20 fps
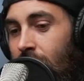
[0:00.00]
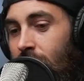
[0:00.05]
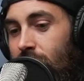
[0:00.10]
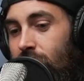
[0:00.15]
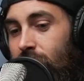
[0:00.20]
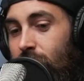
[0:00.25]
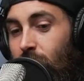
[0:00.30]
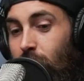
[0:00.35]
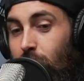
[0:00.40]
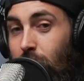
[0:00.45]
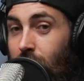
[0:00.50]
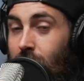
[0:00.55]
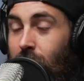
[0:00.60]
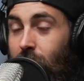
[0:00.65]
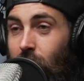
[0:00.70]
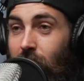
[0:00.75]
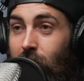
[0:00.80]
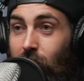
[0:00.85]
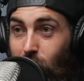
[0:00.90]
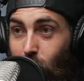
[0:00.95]
So, but
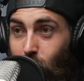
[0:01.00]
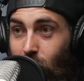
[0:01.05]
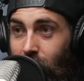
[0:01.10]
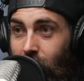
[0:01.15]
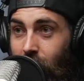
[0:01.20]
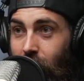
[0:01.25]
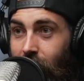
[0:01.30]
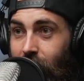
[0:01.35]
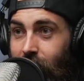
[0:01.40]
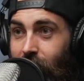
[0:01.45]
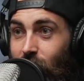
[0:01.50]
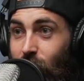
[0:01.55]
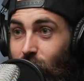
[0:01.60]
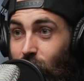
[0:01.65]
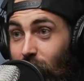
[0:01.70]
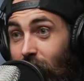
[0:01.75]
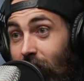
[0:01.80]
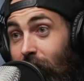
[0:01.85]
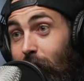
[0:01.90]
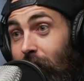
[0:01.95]
in doing that, You need to